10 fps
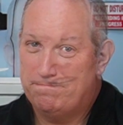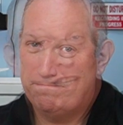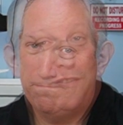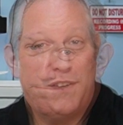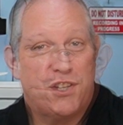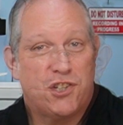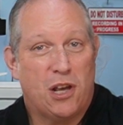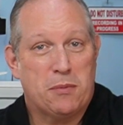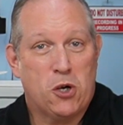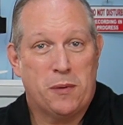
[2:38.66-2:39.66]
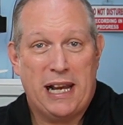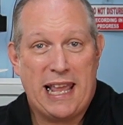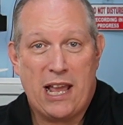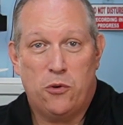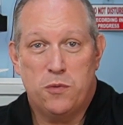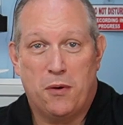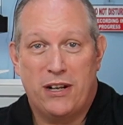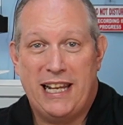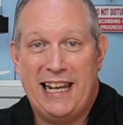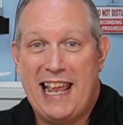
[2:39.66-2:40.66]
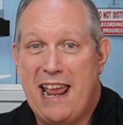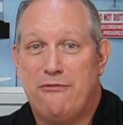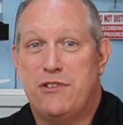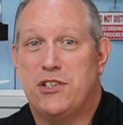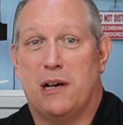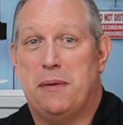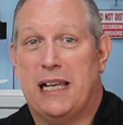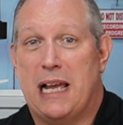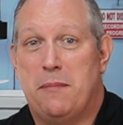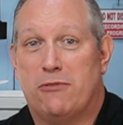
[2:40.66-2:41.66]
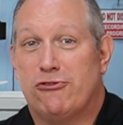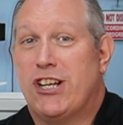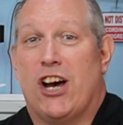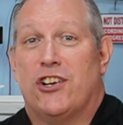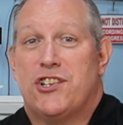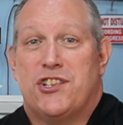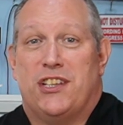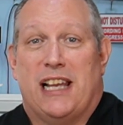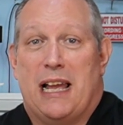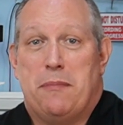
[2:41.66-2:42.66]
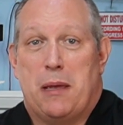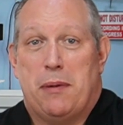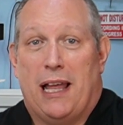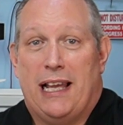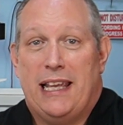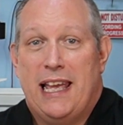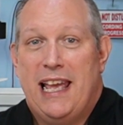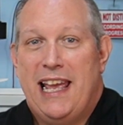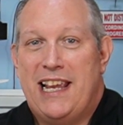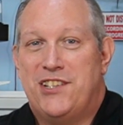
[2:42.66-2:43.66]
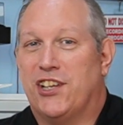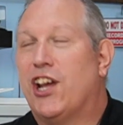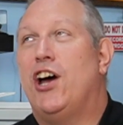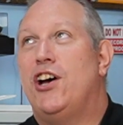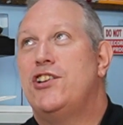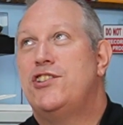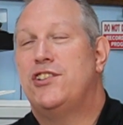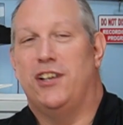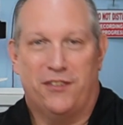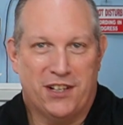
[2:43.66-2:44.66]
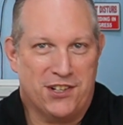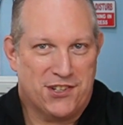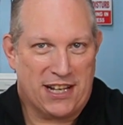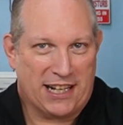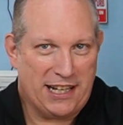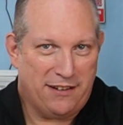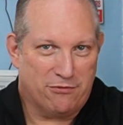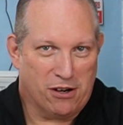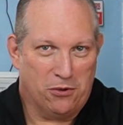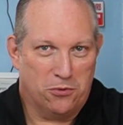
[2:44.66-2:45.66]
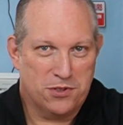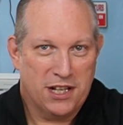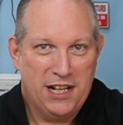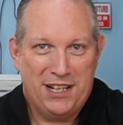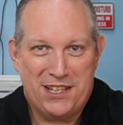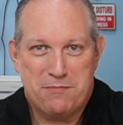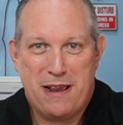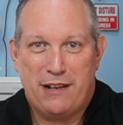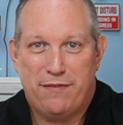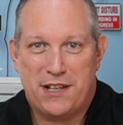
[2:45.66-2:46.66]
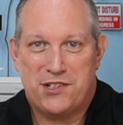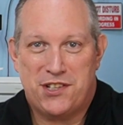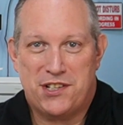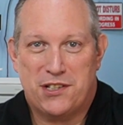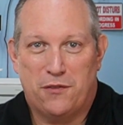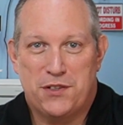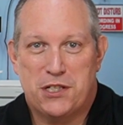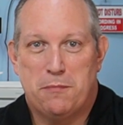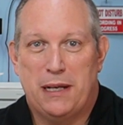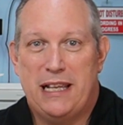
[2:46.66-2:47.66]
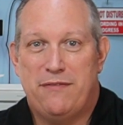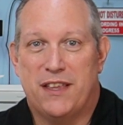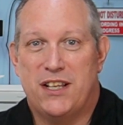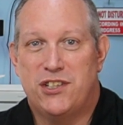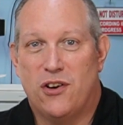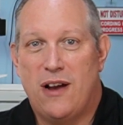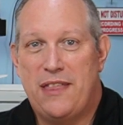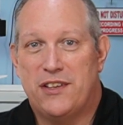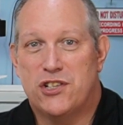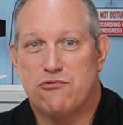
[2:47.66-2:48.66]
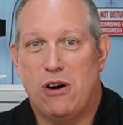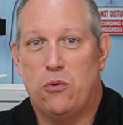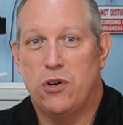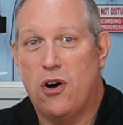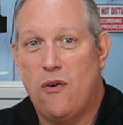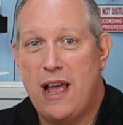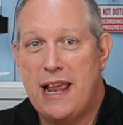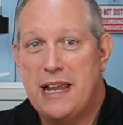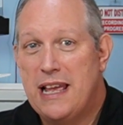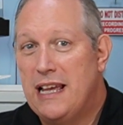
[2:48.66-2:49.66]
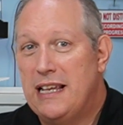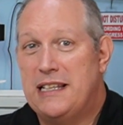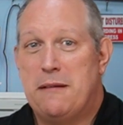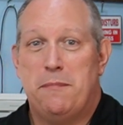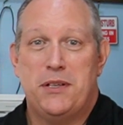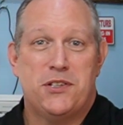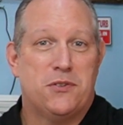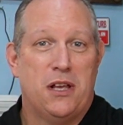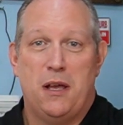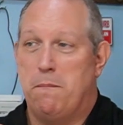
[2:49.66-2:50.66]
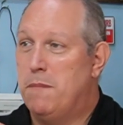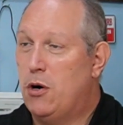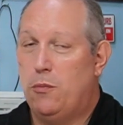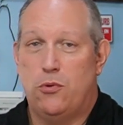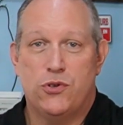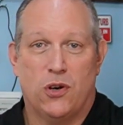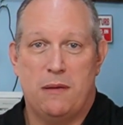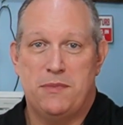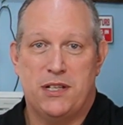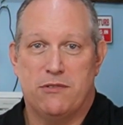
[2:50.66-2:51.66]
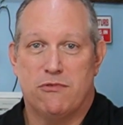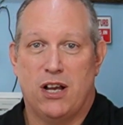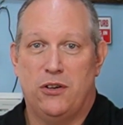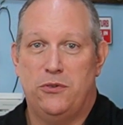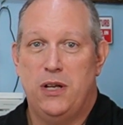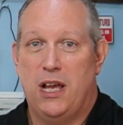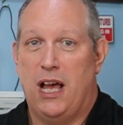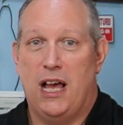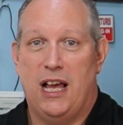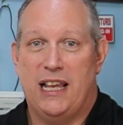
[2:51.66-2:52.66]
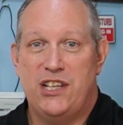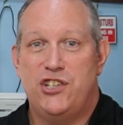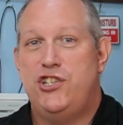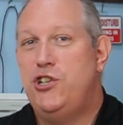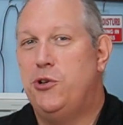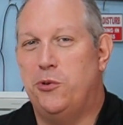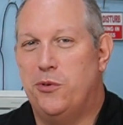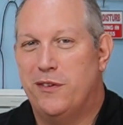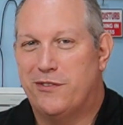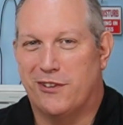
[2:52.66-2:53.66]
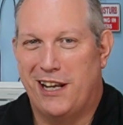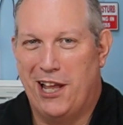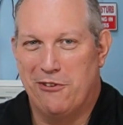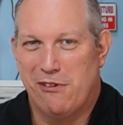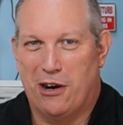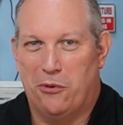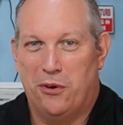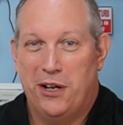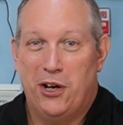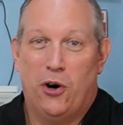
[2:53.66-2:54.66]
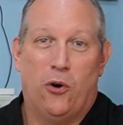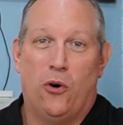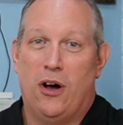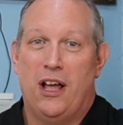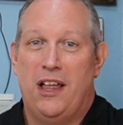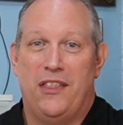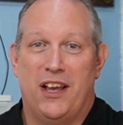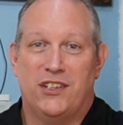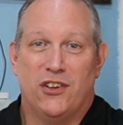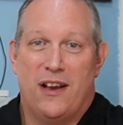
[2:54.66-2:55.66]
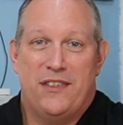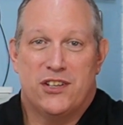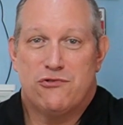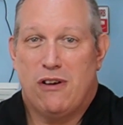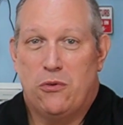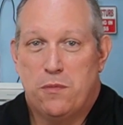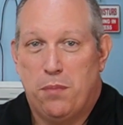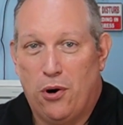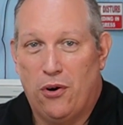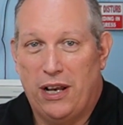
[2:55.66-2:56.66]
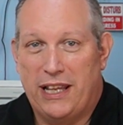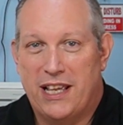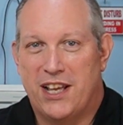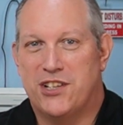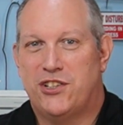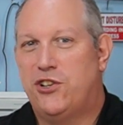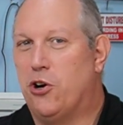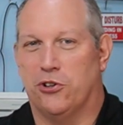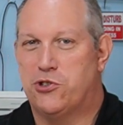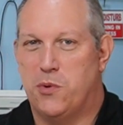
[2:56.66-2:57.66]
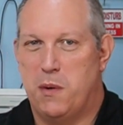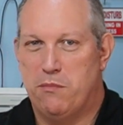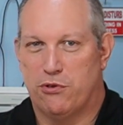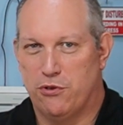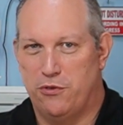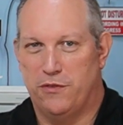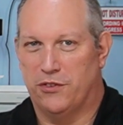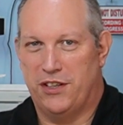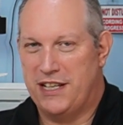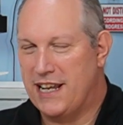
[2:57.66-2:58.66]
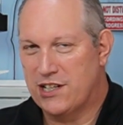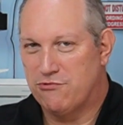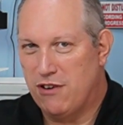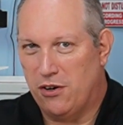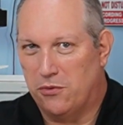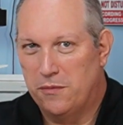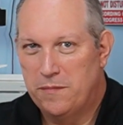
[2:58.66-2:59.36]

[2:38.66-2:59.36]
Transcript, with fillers: Now the first type commonly held by nearly every type of gamer, regardless of the game they play, is the curse of consecutive rolls. This manifests itself as the belief that a die that has rolled high numbers multiple times in a row uh, is due for a low roll, or that a die that has rolled poorly has got to improve on the next roll.